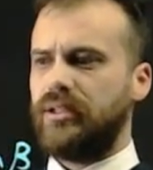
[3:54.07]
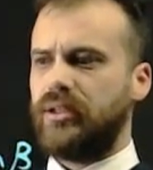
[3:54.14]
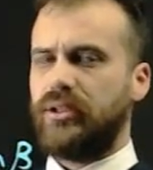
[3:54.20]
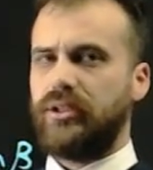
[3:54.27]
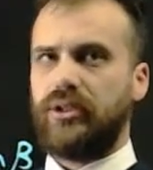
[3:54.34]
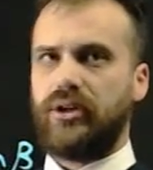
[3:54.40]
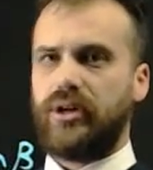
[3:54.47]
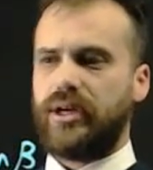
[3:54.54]

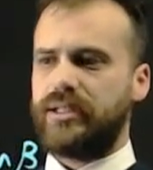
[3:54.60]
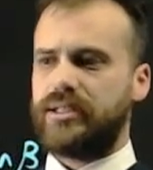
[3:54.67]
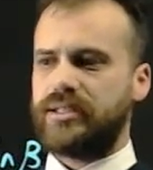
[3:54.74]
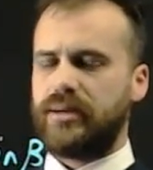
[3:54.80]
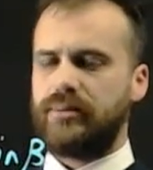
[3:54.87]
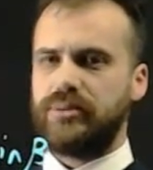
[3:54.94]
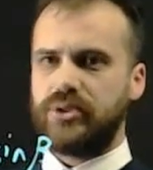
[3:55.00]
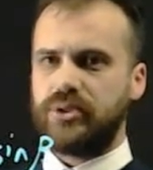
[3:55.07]
like,
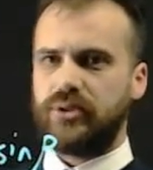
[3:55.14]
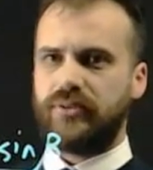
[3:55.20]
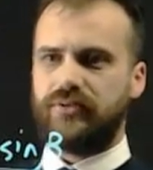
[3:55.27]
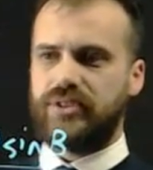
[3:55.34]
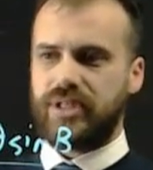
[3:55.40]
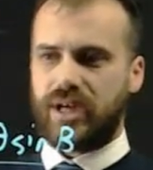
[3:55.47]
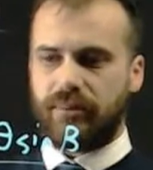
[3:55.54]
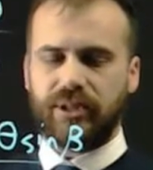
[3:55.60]
some sort of
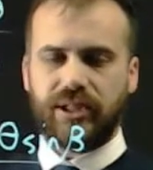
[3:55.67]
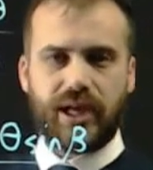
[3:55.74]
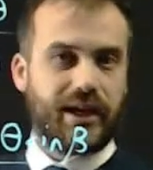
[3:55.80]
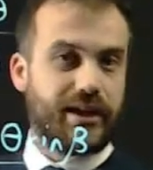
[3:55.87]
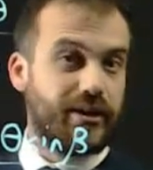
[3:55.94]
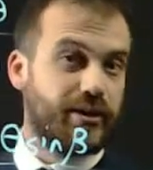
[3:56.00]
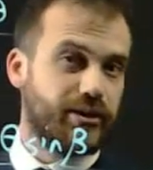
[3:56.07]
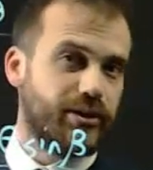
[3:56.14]
double
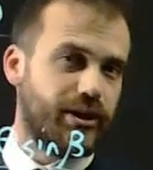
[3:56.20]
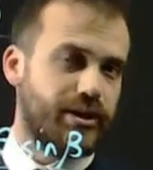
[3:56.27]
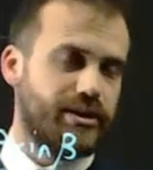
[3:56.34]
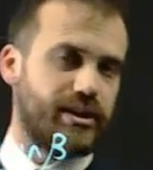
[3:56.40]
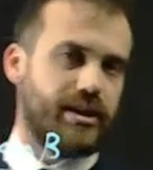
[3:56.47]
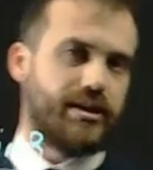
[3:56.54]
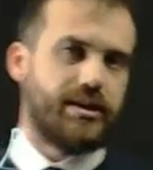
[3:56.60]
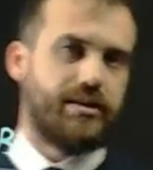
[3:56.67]
angle
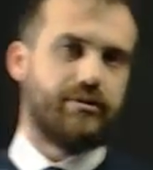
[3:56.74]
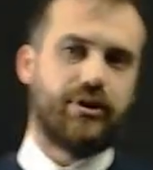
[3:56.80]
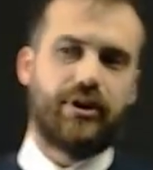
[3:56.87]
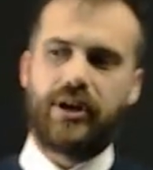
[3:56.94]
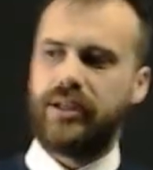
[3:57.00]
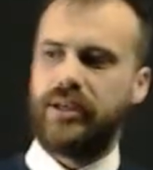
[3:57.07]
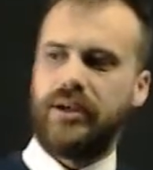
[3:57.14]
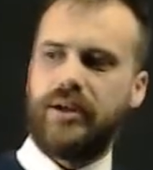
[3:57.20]
identity, right?